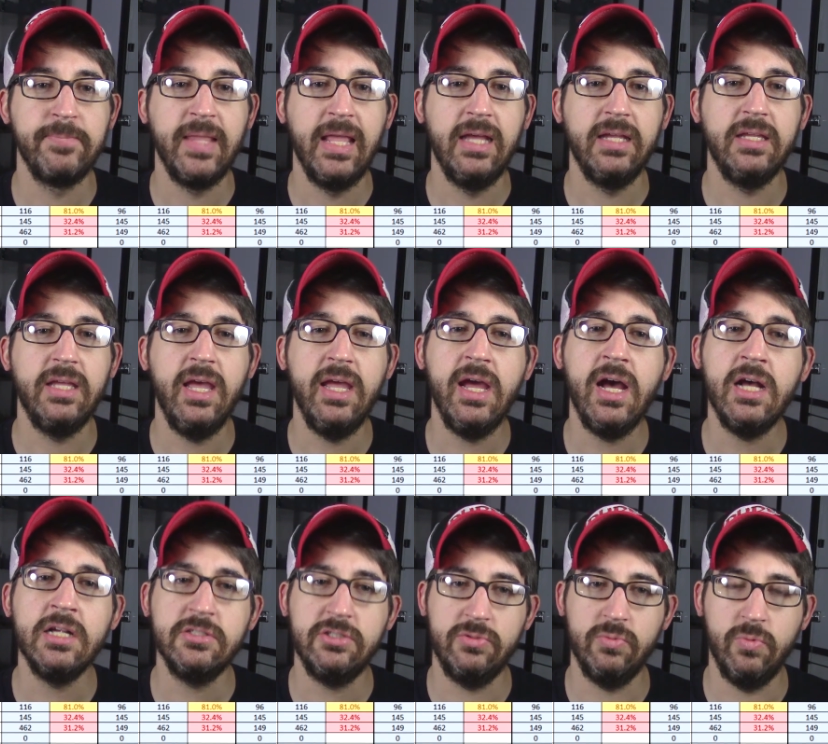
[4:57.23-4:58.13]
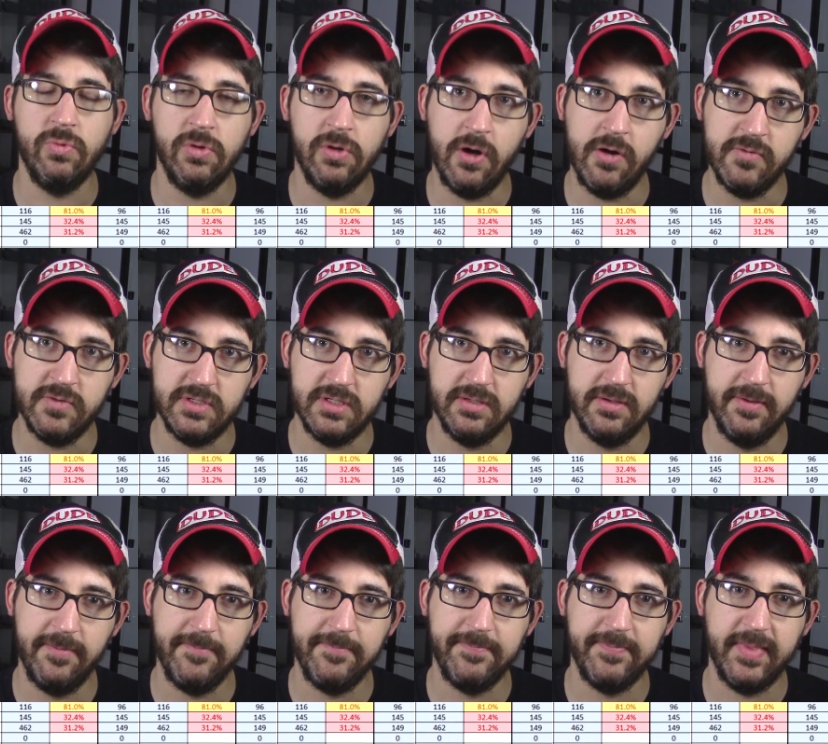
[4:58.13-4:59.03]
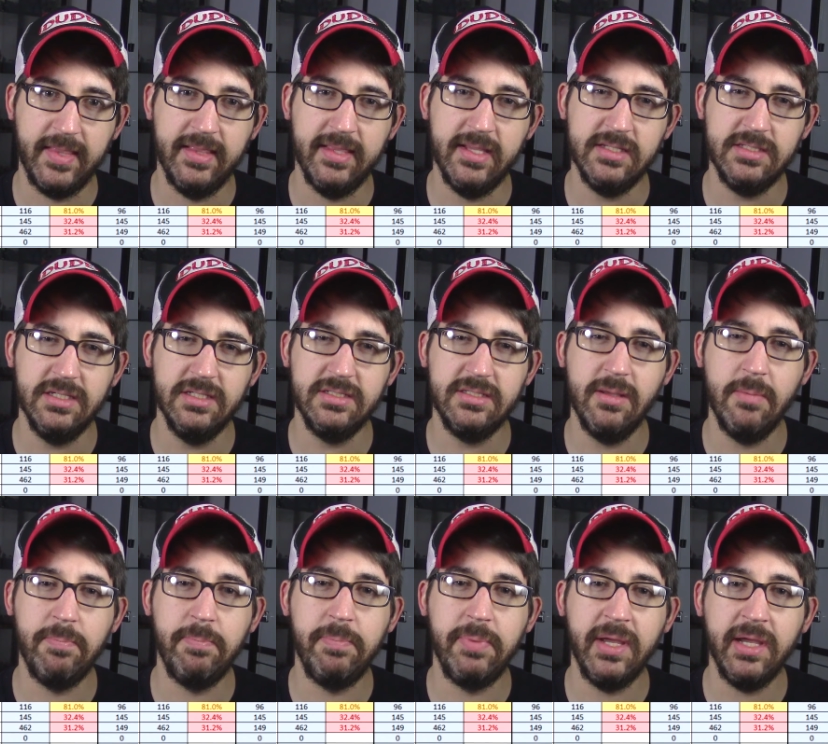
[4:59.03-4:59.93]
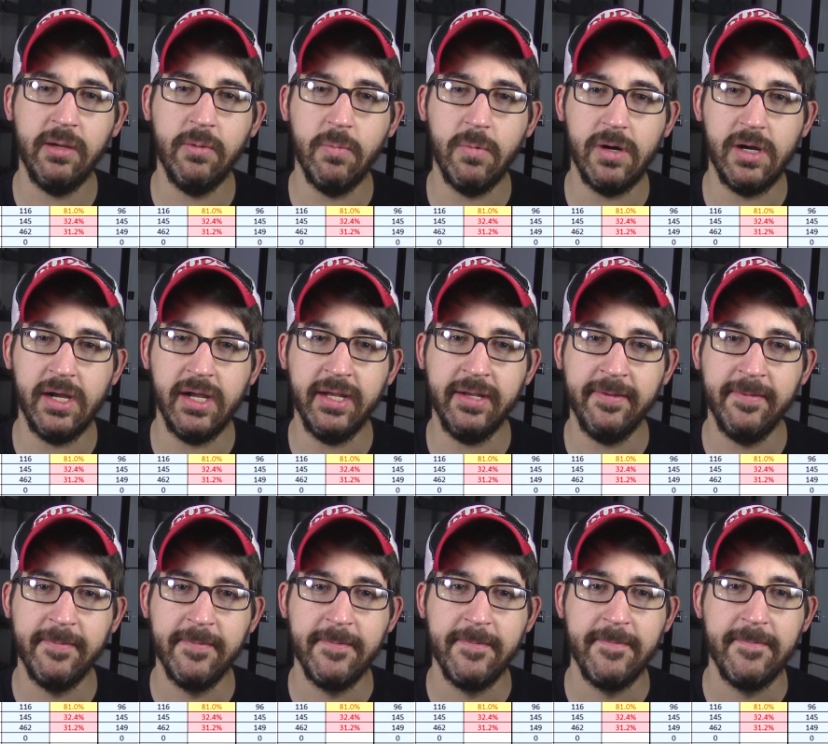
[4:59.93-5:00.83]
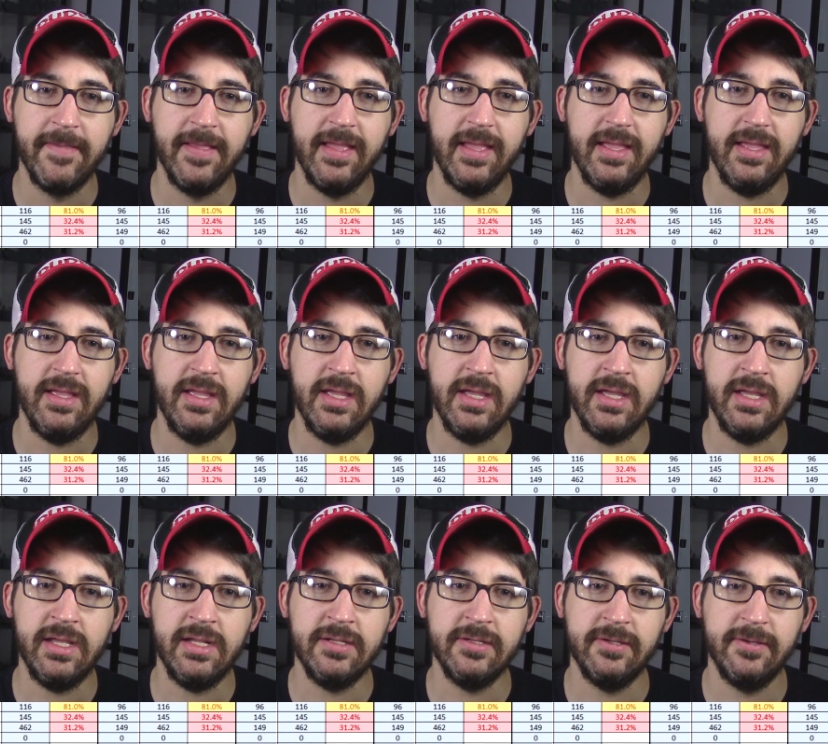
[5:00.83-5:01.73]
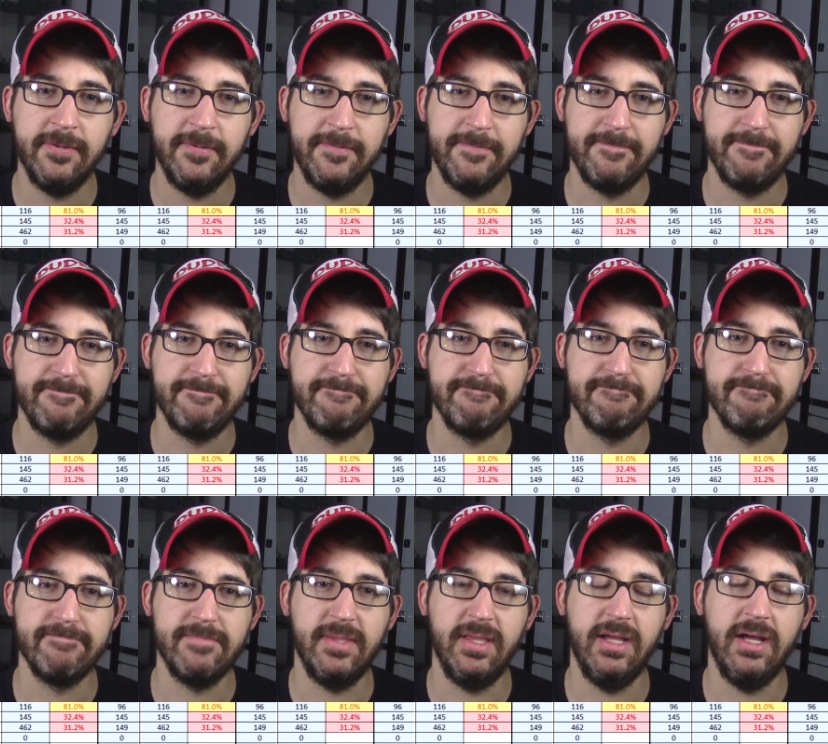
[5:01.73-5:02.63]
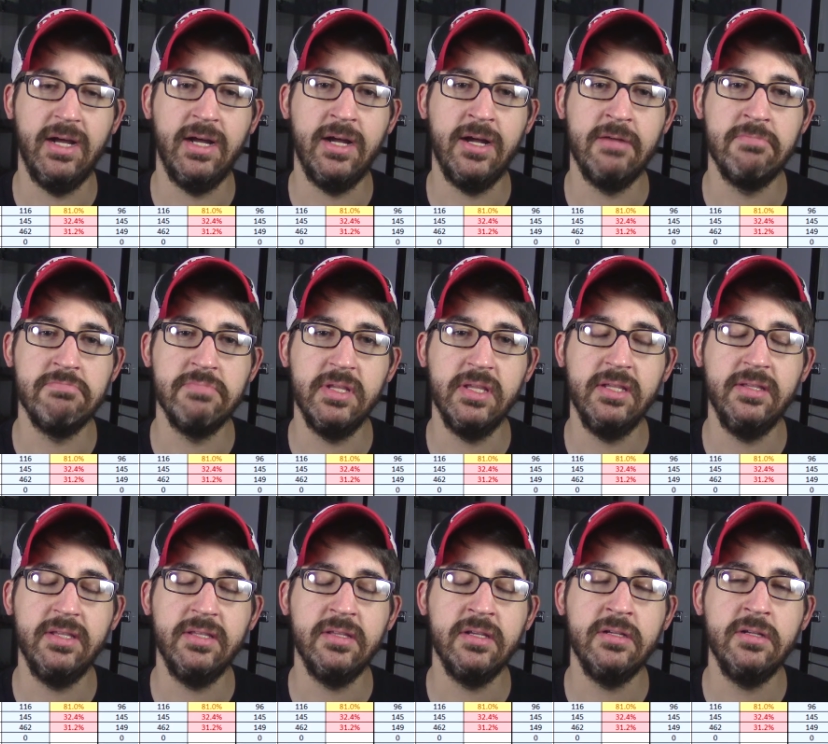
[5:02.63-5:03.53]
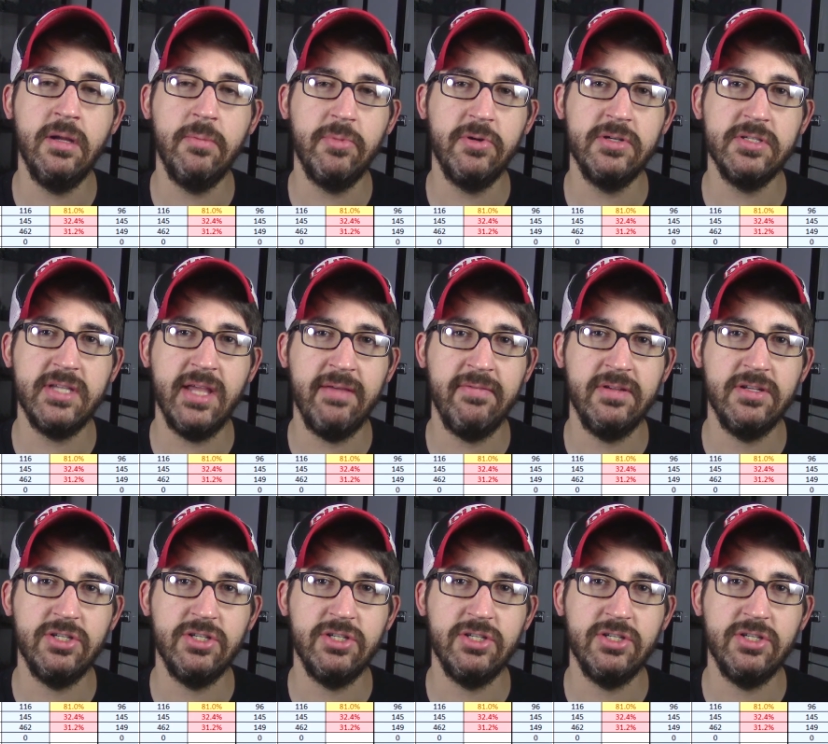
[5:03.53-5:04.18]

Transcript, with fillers: Chaos Dwarves, this is the big one, and The numbers haven't